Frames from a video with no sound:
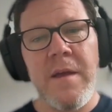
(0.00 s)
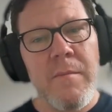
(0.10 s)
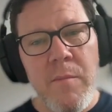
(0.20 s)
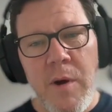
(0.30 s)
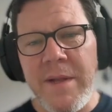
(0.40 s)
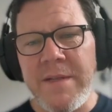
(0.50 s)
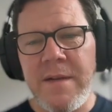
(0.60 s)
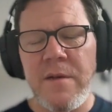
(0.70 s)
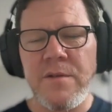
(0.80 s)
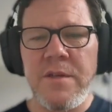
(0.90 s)
mobile
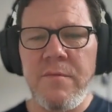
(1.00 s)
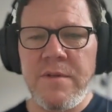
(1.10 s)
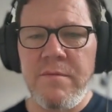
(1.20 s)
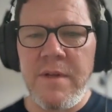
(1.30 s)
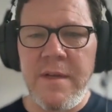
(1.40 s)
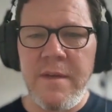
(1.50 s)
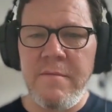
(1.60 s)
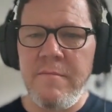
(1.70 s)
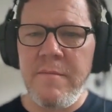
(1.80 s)
technology was really